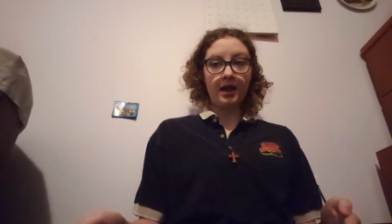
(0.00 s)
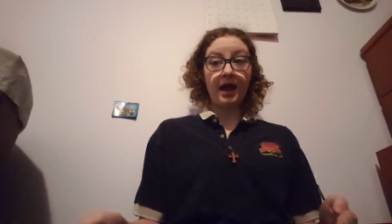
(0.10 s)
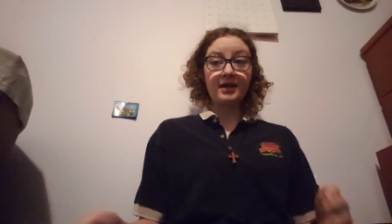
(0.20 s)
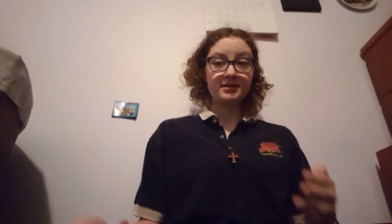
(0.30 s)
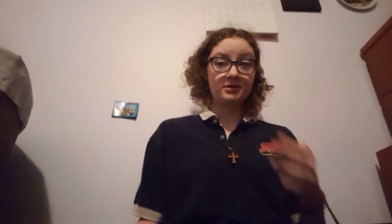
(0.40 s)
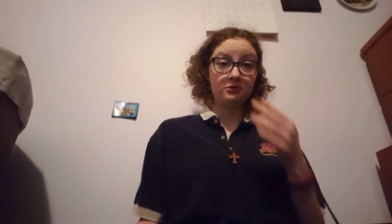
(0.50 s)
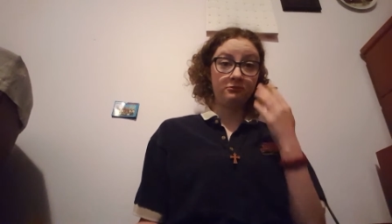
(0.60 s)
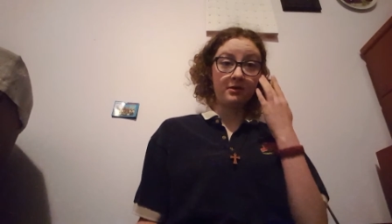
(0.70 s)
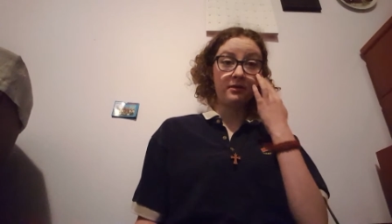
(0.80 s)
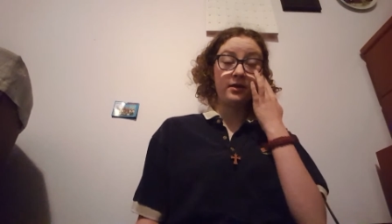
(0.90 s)
As to
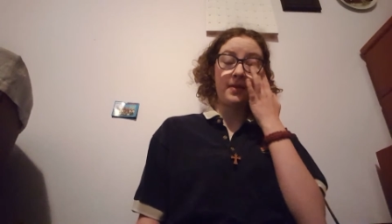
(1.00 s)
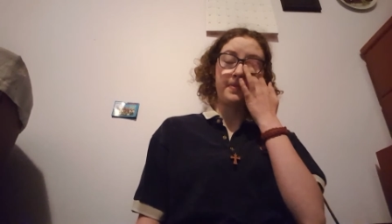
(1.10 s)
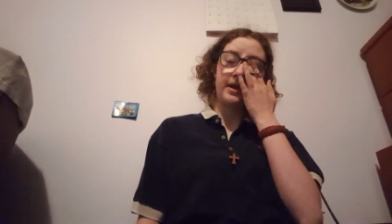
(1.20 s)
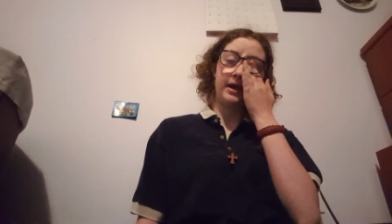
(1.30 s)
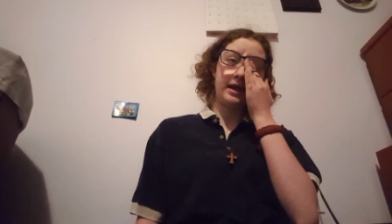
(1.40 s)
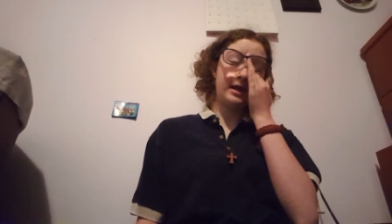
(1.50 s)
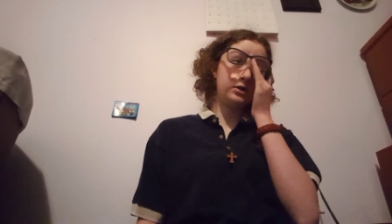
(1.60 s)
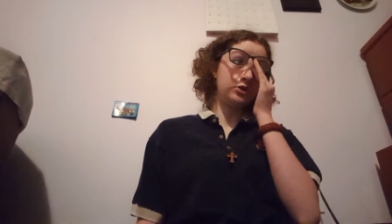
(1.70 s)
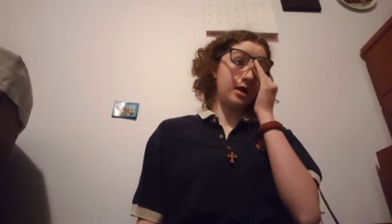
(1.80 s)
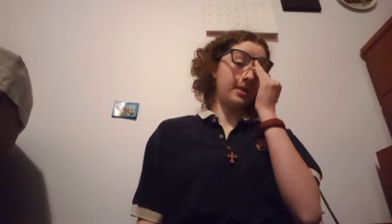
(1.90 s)
whether or not they
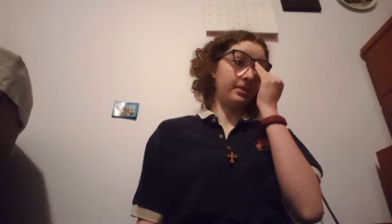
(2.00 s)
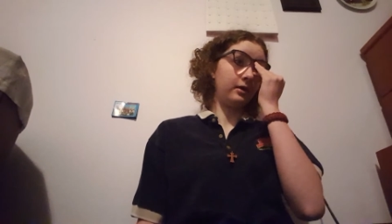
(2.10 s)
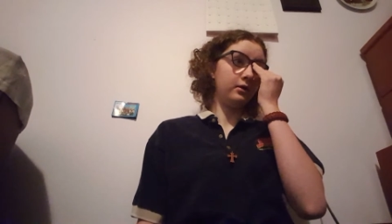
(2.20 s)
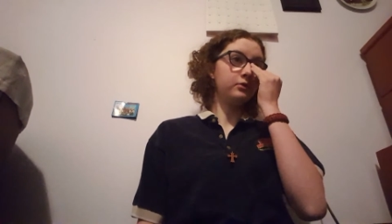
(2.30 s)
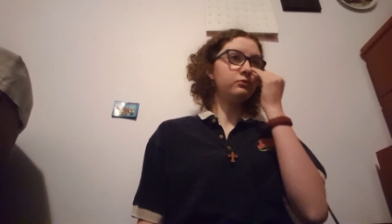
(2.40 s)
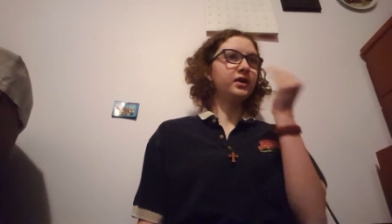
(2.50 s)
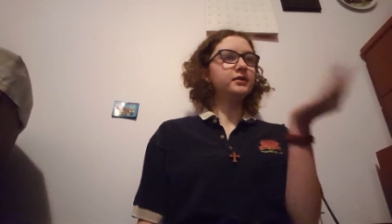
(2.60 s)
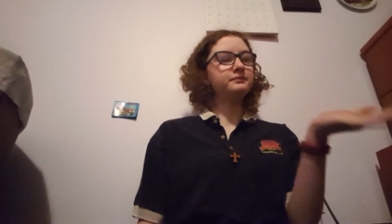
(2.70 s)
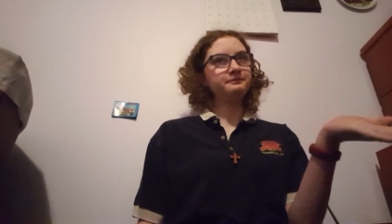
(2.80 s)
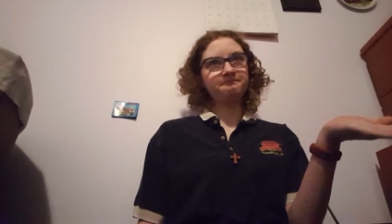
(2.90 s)
age that long,
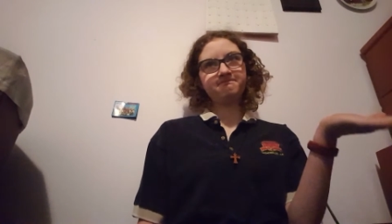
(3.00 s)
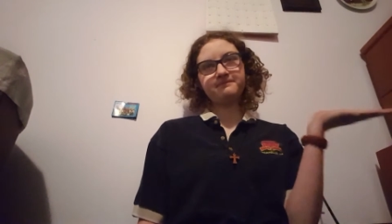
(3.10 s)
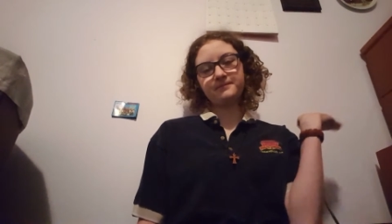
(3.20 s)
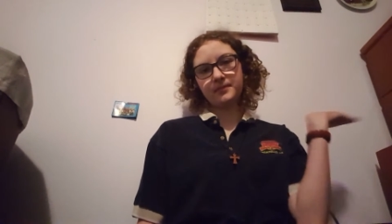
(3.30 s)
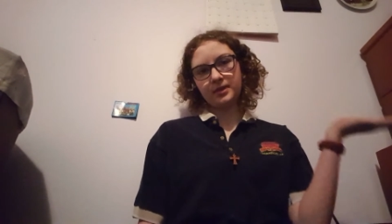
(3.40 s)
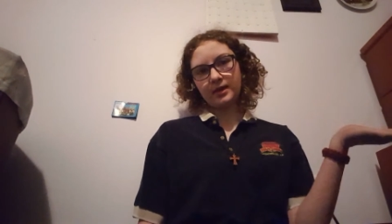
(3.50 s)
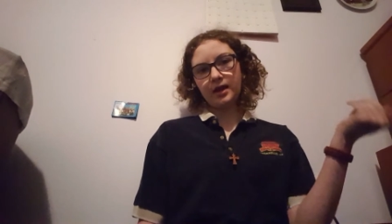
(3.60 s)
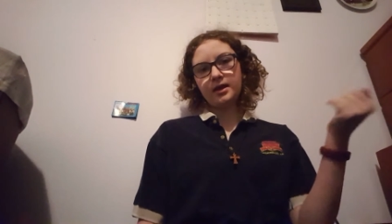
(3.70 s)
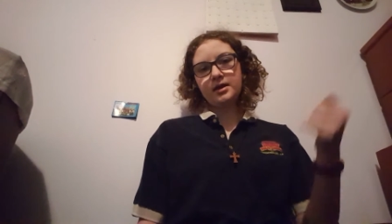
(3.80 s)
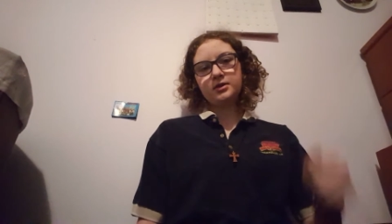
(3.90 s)
well,
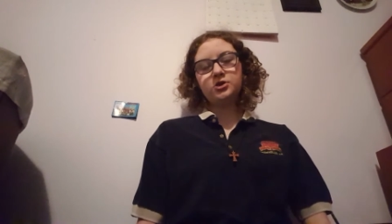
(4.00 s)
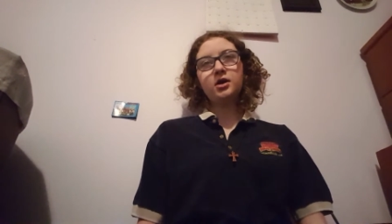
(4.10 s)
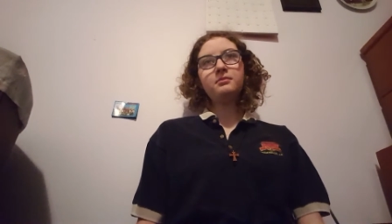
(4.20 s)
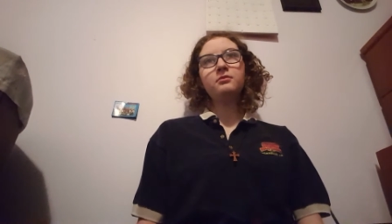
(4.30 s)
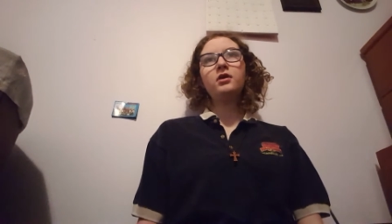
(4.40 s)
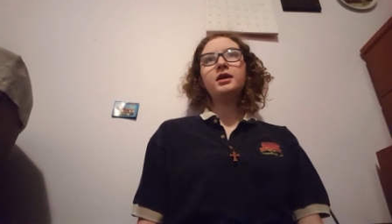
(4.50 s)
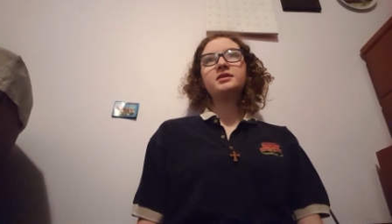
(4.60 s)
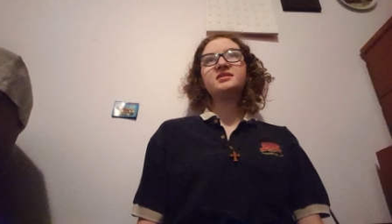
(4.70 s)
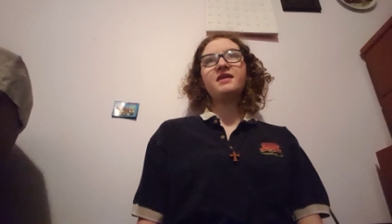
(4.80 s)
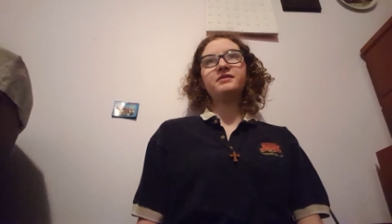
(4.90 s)
John Boy
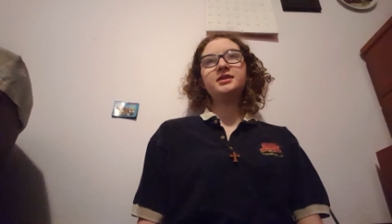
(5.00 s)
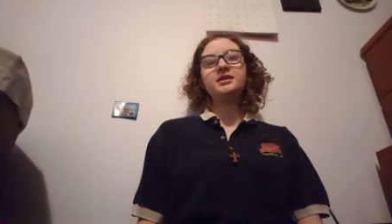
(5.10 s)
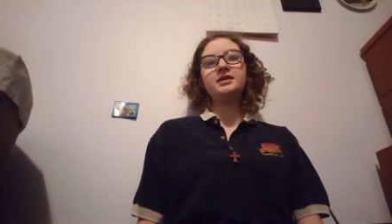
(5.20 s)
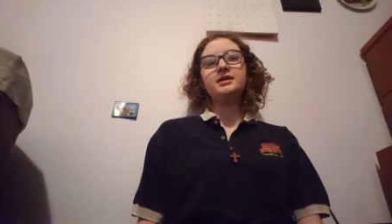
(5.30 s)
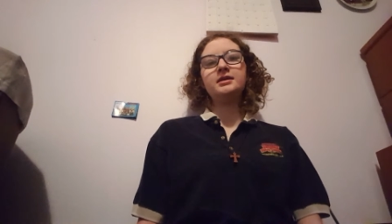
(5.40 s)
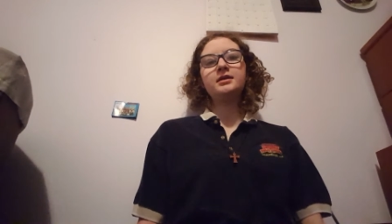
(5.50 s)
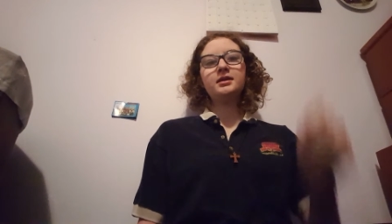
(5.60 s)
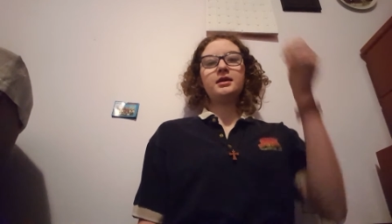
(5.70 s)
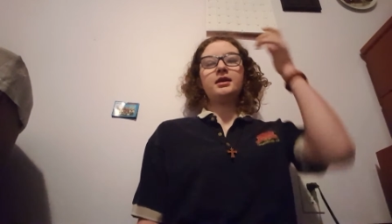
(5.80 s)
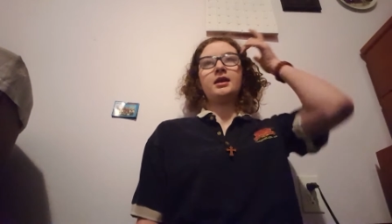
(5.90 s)
is 17
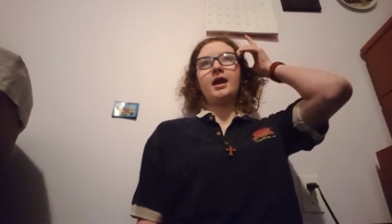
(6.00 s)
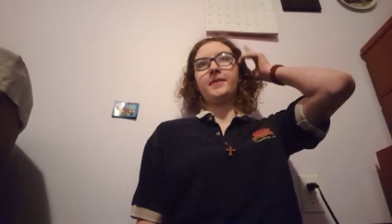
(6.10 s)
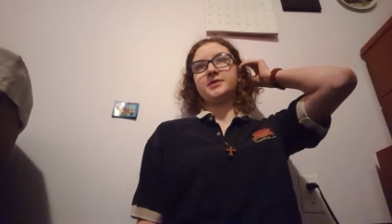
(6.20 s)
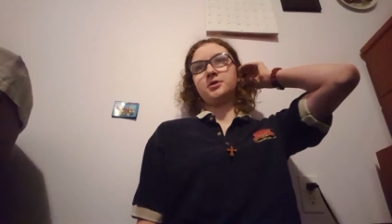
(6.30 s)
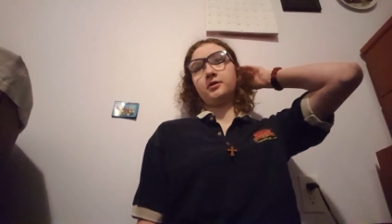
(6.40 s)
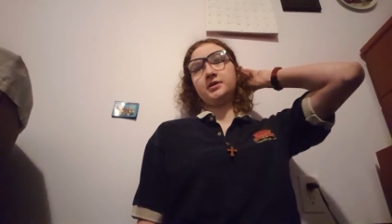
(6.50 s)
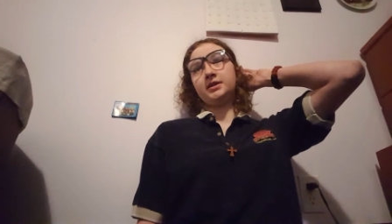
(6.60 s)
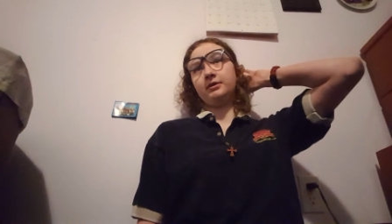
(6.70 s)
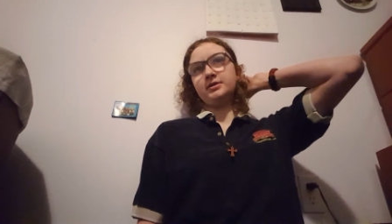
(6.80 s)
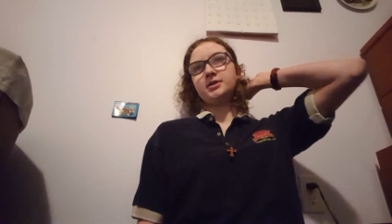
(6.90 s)
at the start of the
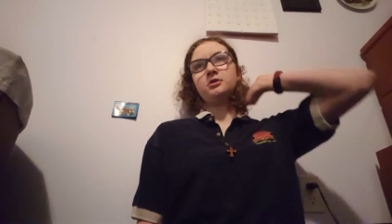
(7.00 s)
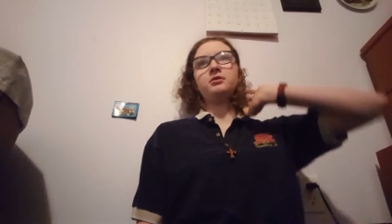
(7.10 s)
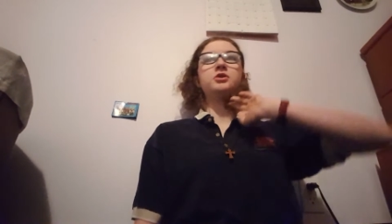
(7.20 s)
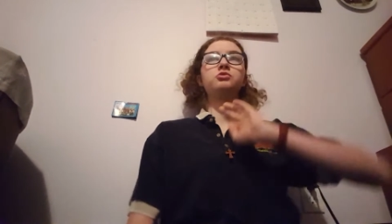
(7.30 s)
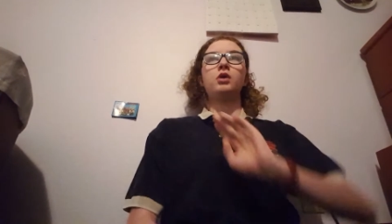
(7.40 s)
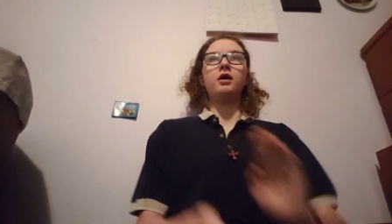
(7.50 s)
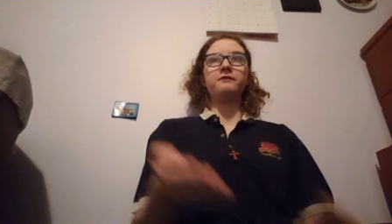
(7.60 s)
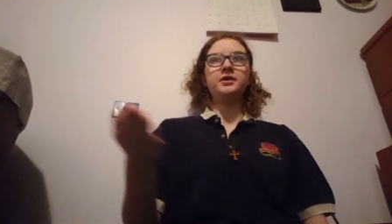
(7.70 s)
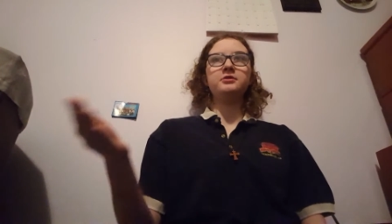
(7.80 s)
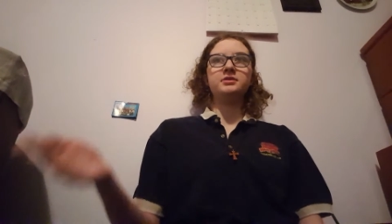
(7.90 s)
series, so in
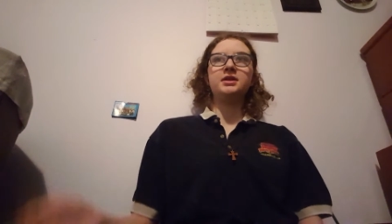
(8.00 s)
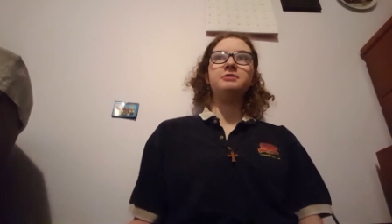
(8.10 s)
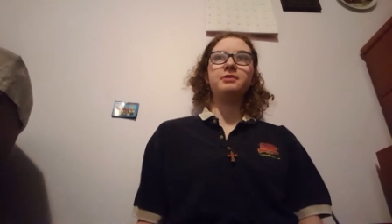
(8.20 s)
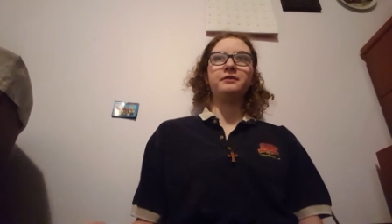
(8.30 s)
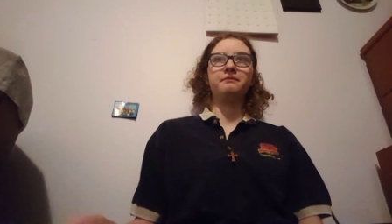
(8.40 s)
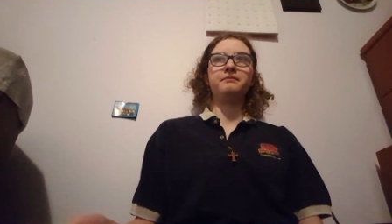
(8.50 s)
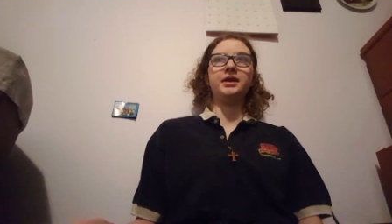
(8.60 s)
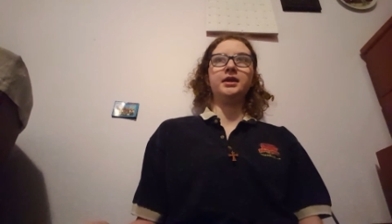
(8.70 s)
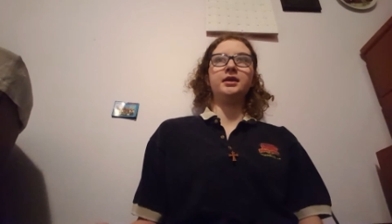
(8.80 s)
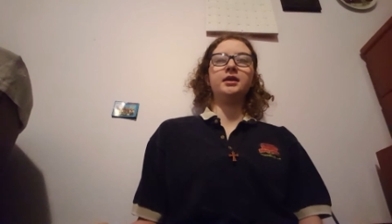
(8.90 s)
12 years he would have
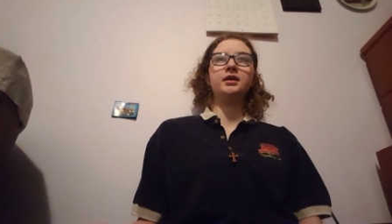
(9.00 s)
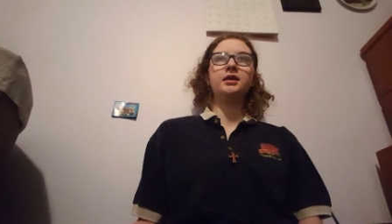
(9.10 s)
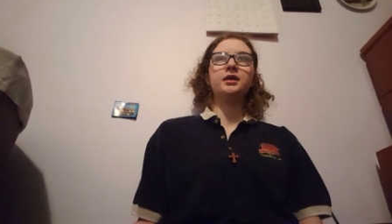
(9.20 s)
been